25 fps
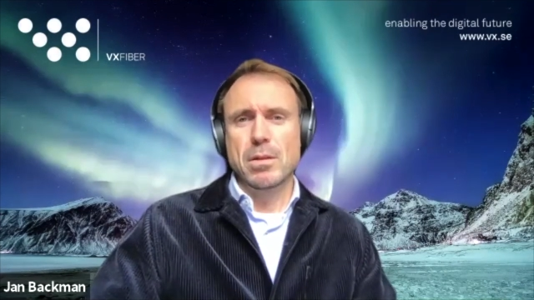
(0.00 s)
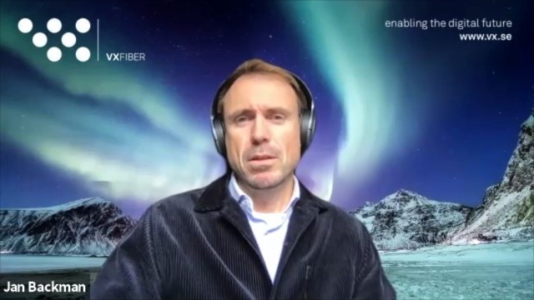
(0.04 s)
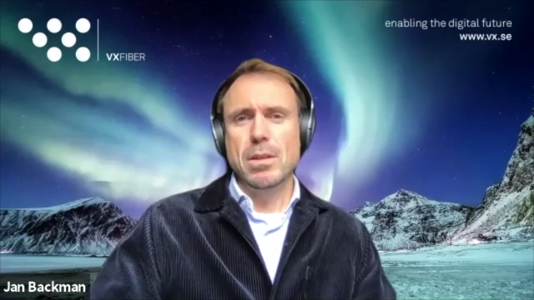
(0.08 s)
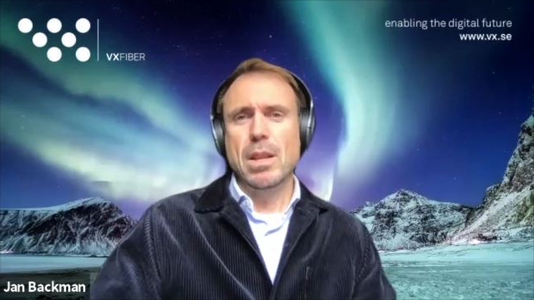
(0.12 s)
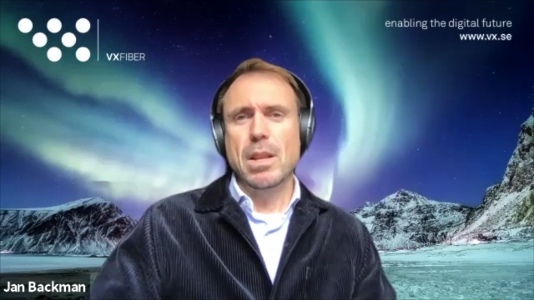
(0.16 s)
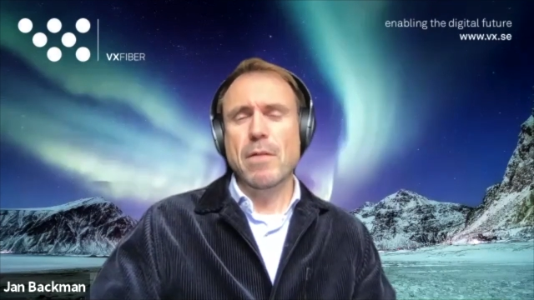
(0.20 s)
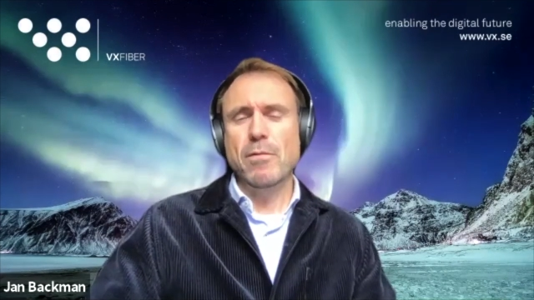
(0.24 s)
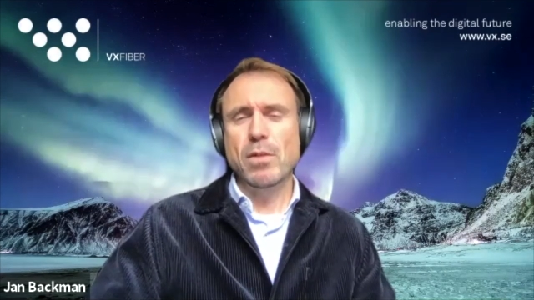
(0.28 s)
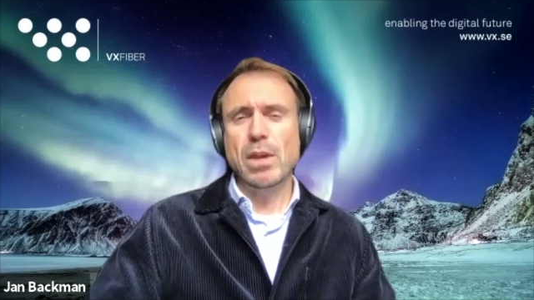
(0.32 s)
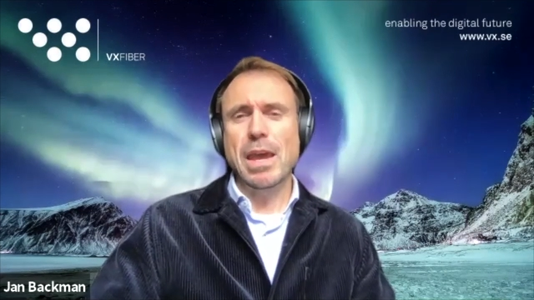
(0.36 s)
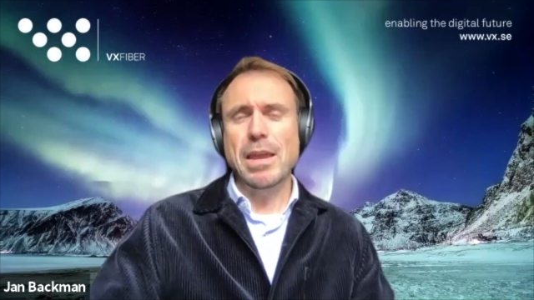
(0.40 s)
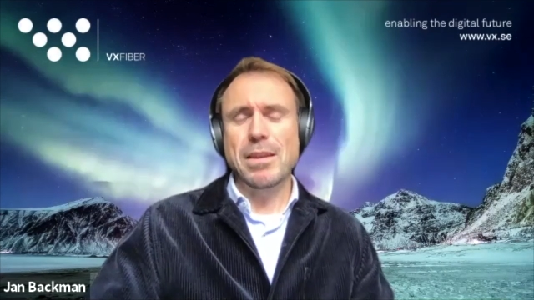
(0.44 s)

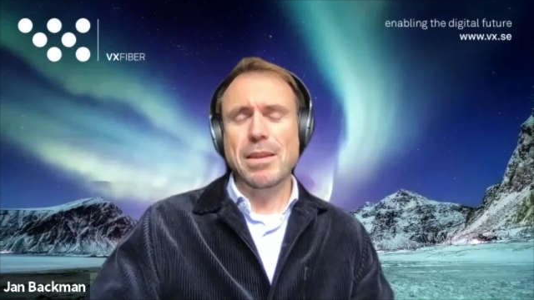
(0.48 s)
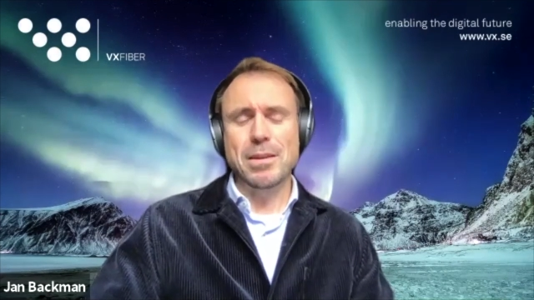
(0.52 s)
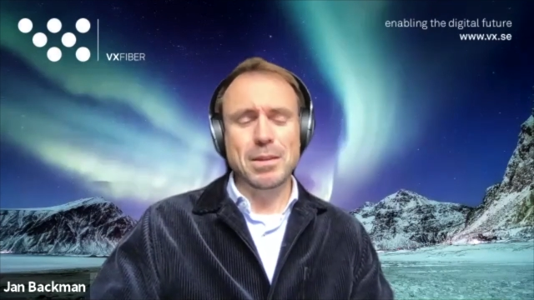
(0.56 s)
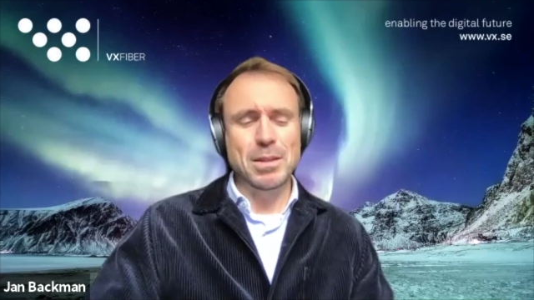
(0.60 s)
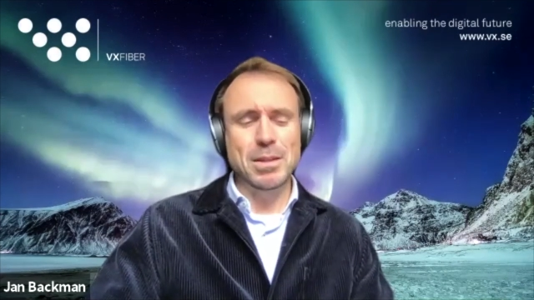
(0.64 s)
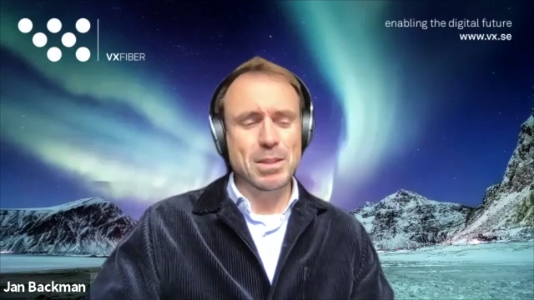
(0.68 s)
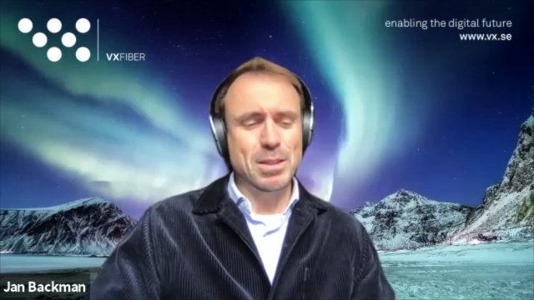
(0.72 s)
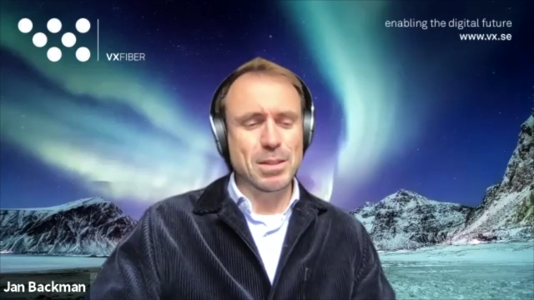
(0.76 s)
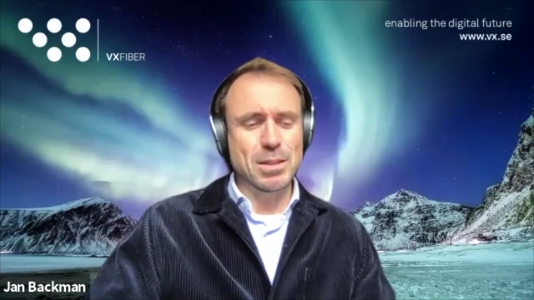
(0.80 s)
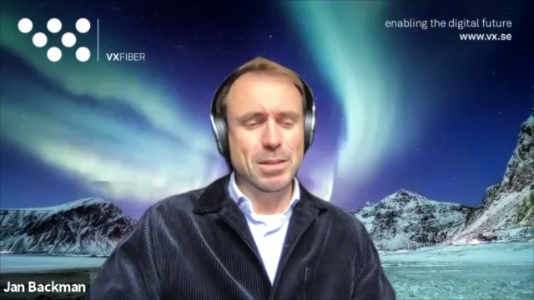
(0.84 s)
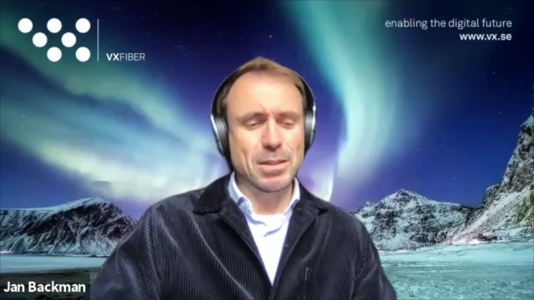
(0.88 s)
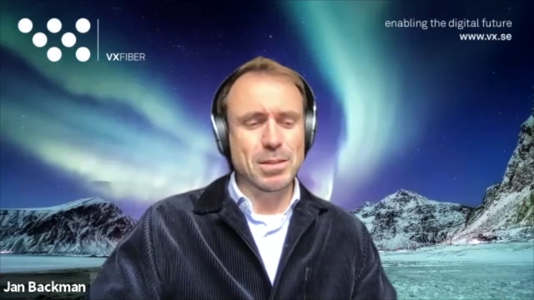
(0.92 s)
navigating
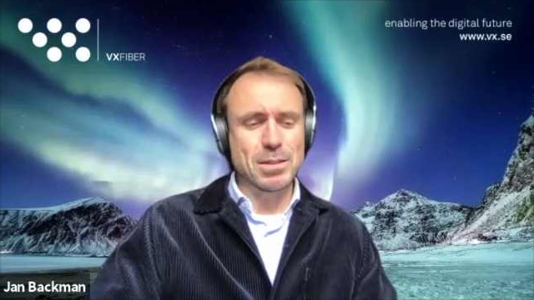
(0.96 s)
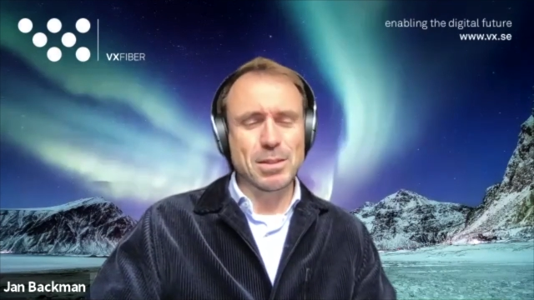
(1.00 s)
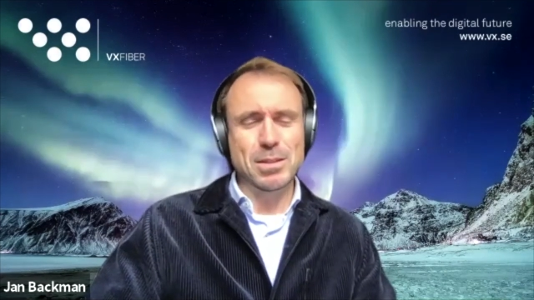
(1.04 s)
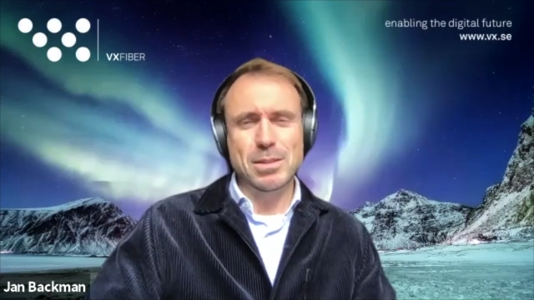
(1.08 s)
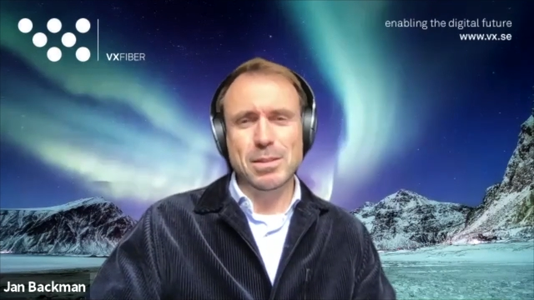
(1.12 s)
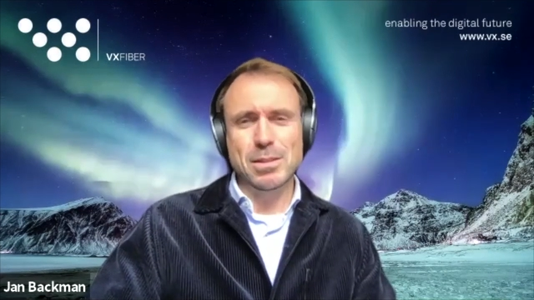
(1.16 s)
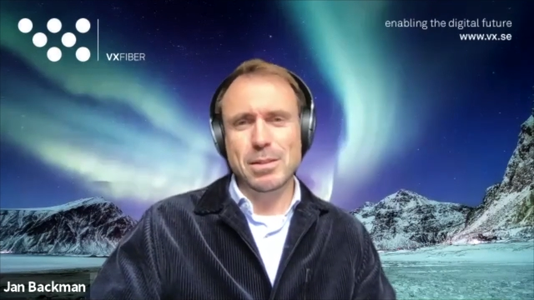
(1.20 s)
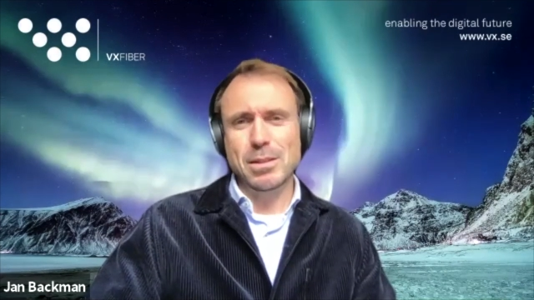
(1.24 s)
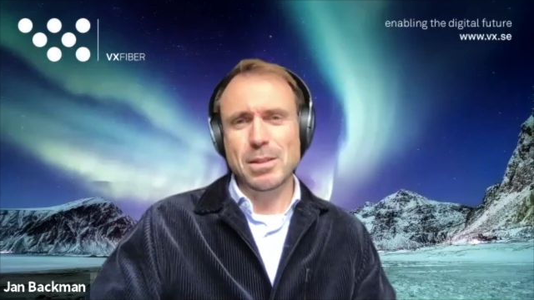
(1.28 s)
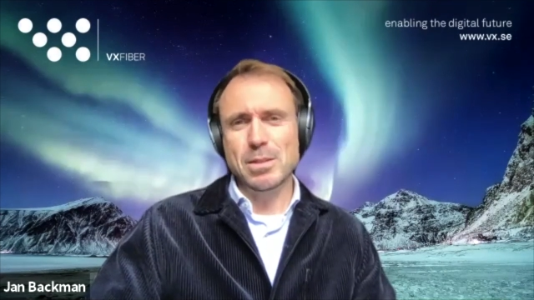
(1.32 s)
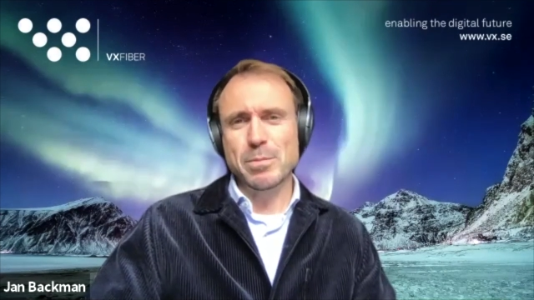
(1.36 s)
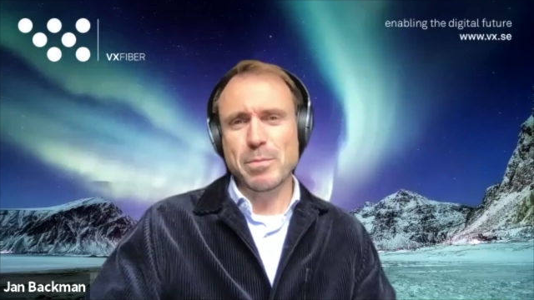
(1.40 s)
this